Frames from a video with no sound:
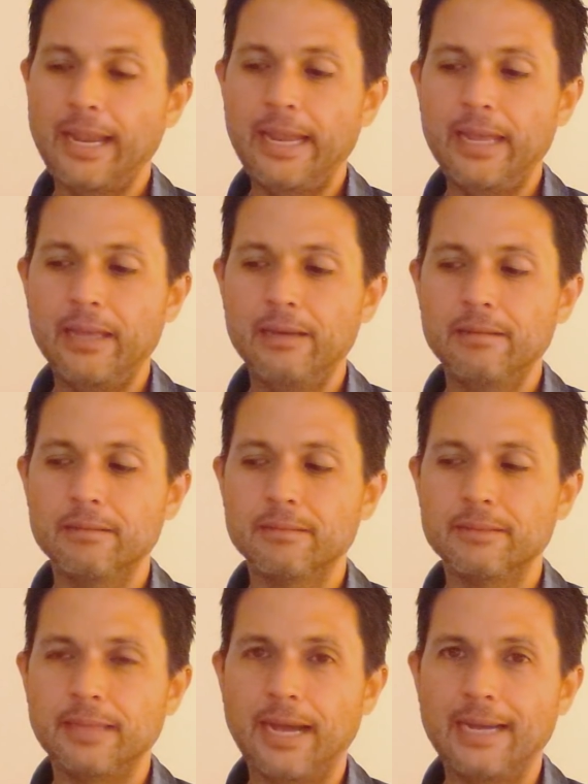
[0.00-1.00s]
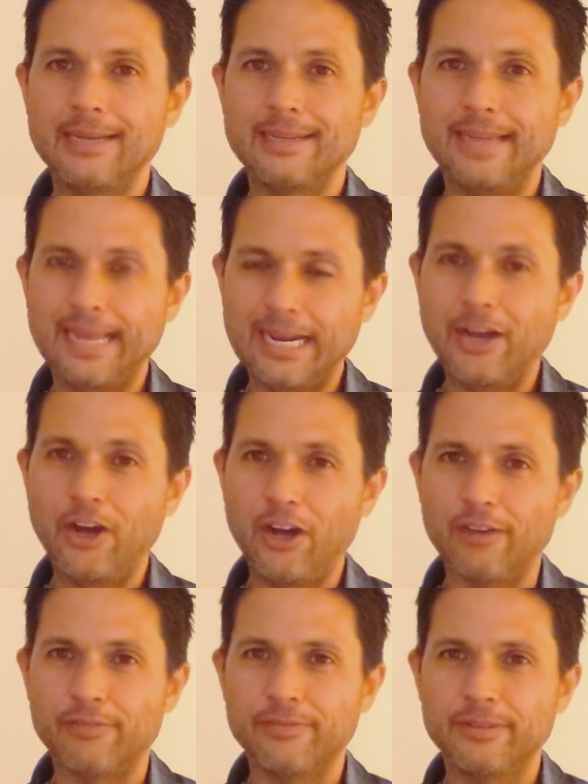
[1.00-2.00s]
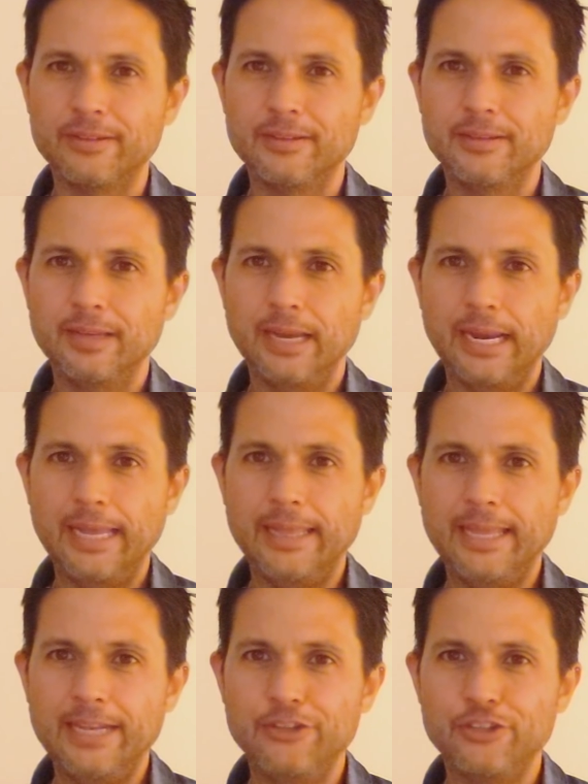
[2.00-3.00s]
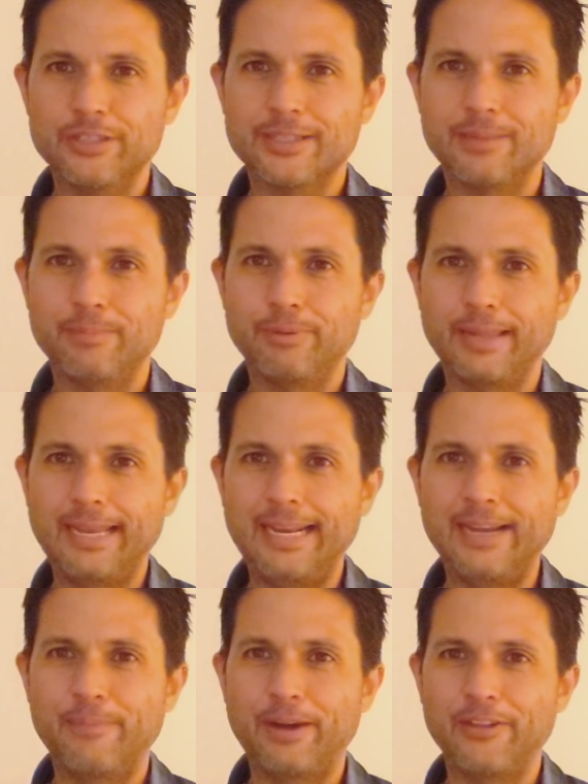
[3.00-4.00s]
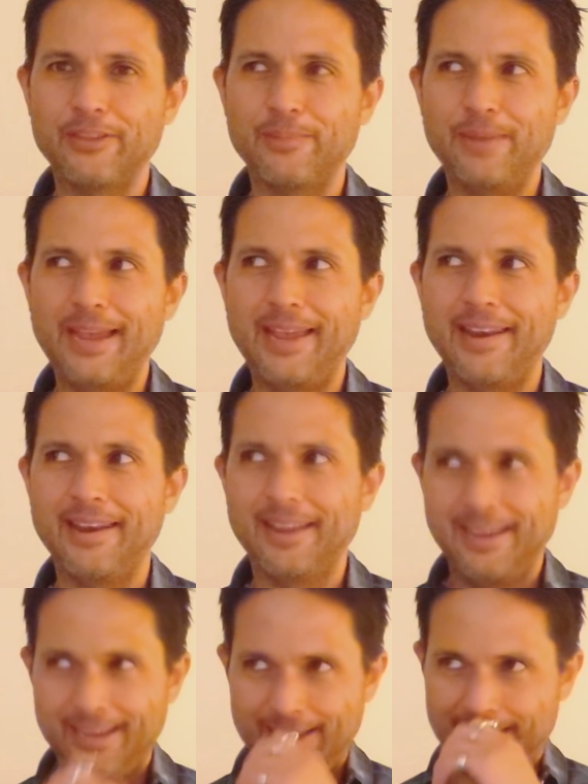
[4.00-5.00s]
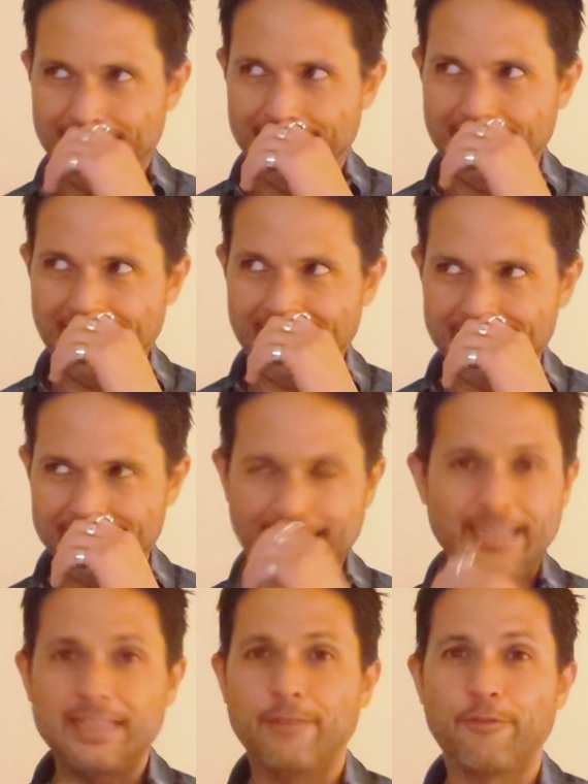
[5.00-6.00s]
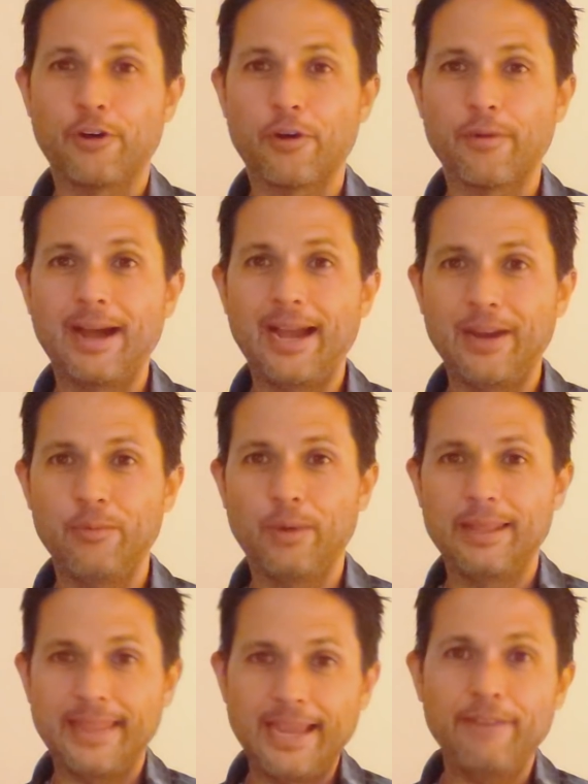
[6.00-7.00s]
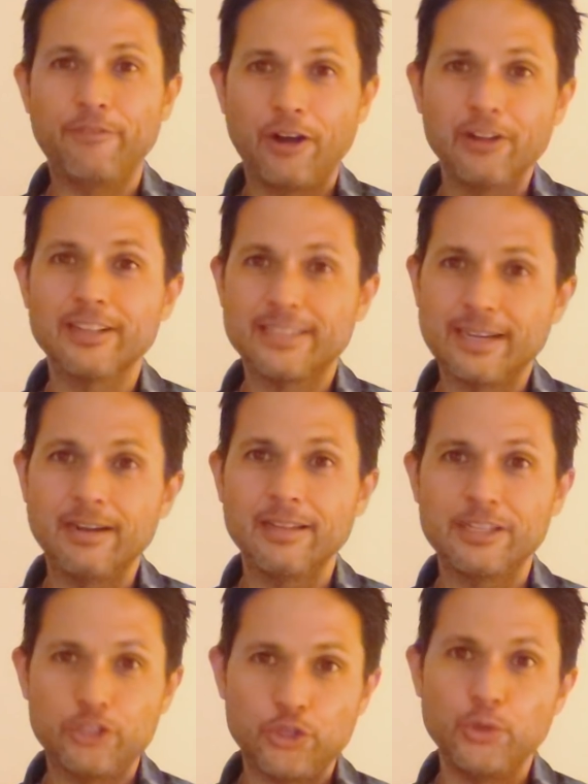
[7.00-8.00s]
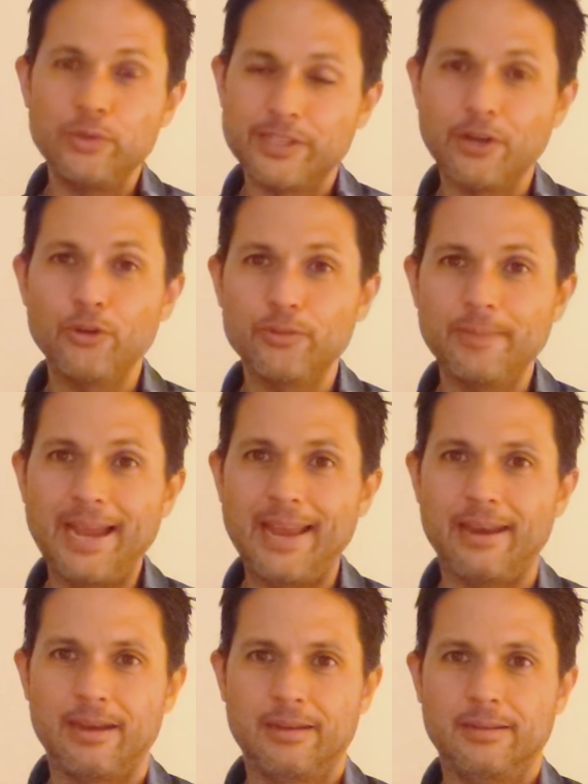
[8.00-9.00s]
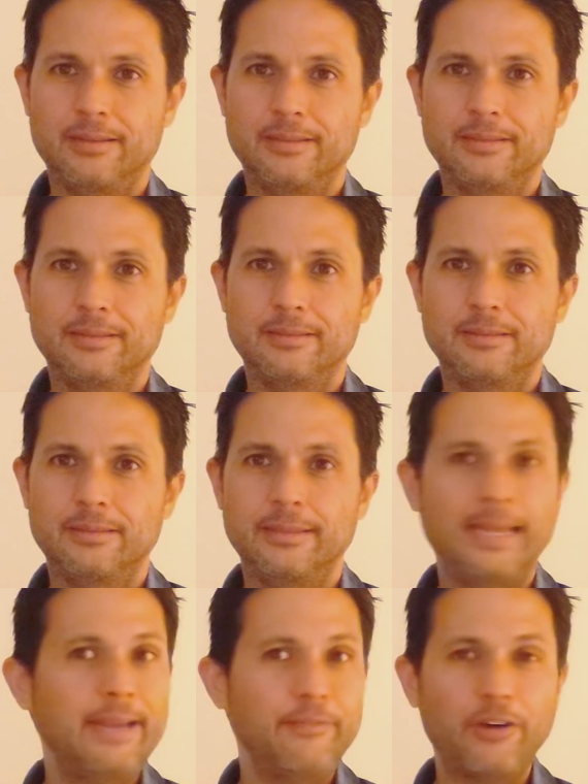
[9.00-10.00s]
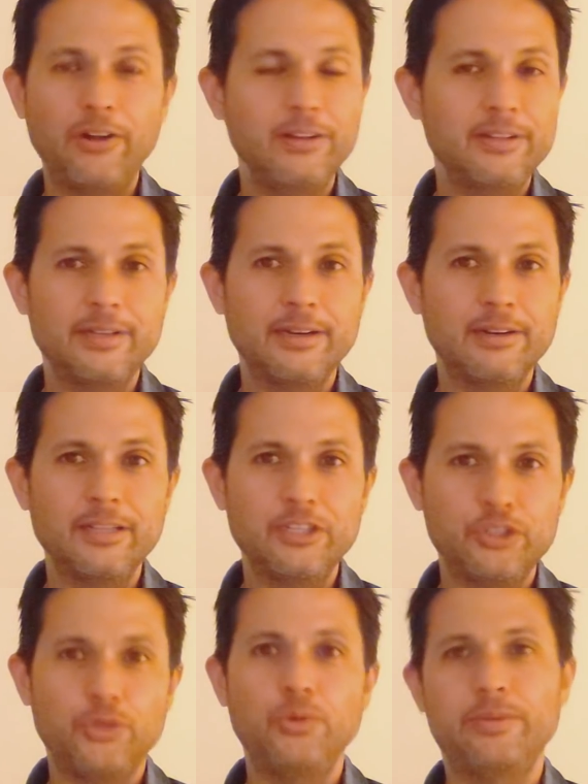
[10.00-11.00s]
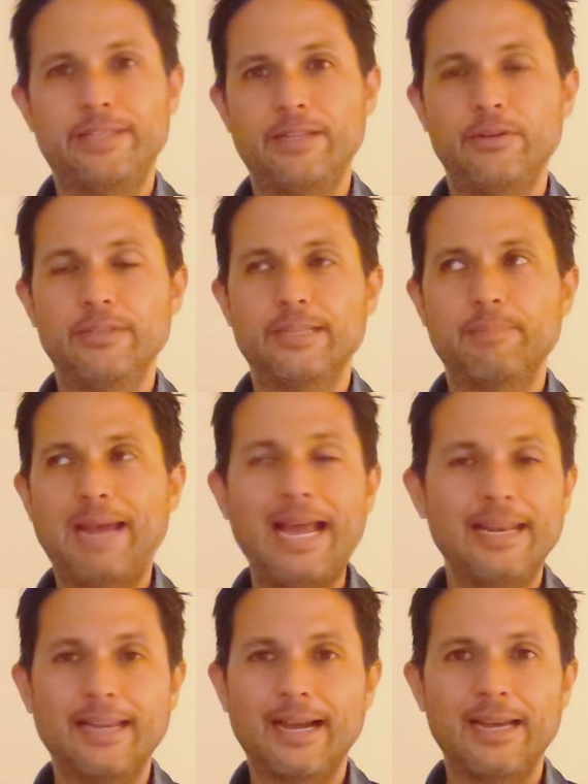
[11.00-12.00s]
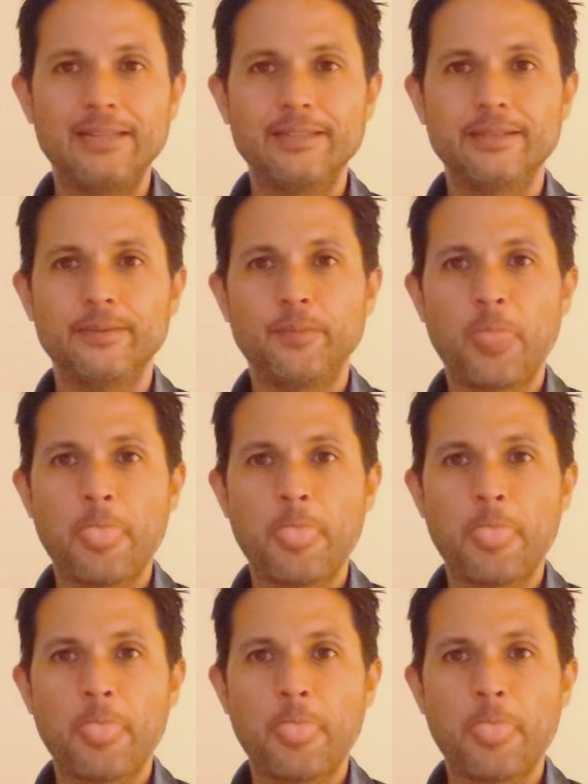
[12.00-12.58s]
and not getting off, and then just complaining about the men that take them for a ride when they voluntarily choose those men. They voluntarily choose those bad guys